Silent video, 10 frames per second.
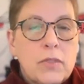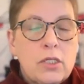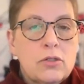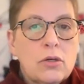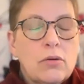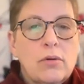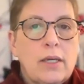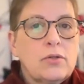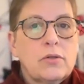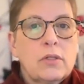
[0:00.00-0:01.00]
You don't
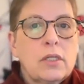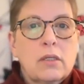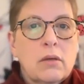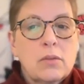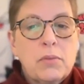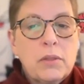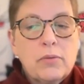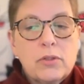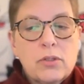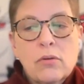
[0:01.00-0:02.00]
actually, because
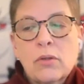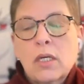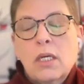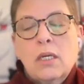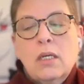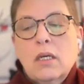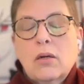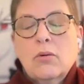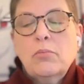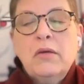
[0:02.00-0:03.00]
people don't.
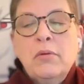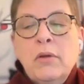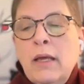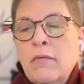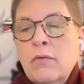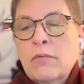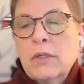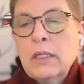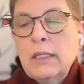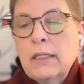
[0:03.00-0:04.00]
People have a
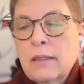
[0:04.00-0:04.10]
really.